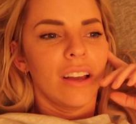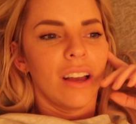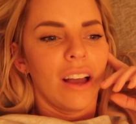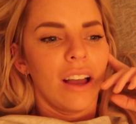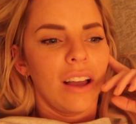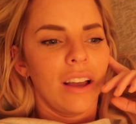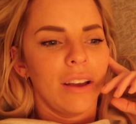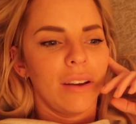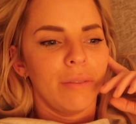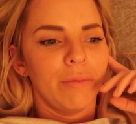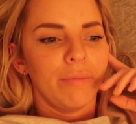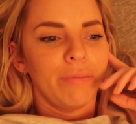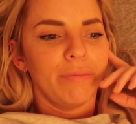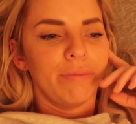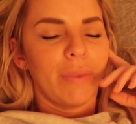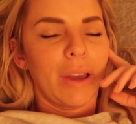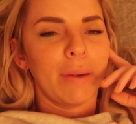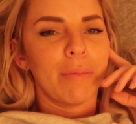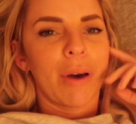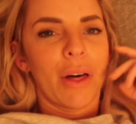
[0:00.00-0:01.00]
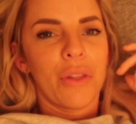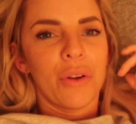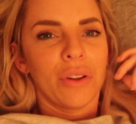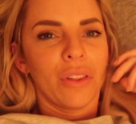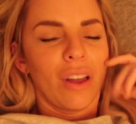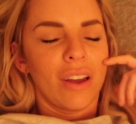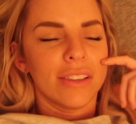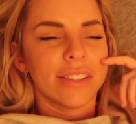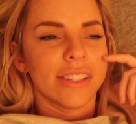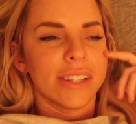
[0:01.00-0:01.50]
Um, my
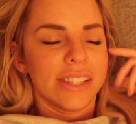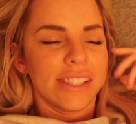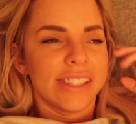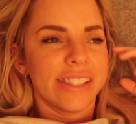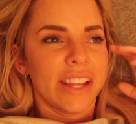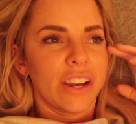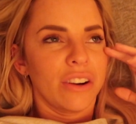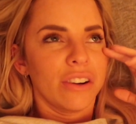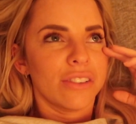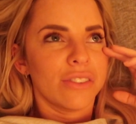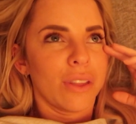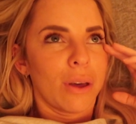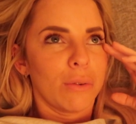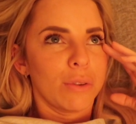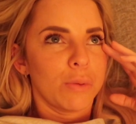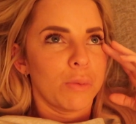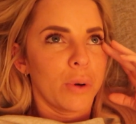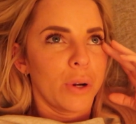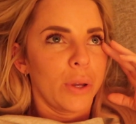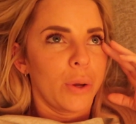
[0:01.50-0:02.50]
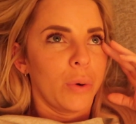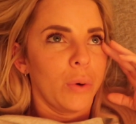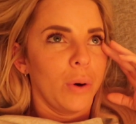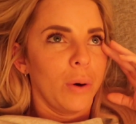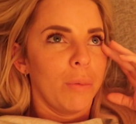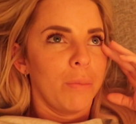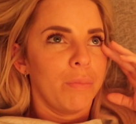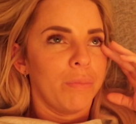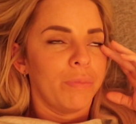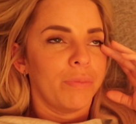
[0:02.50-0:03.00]
mother-in-law sent us dinner, so that was pretty
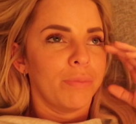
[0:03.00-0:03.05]
cool.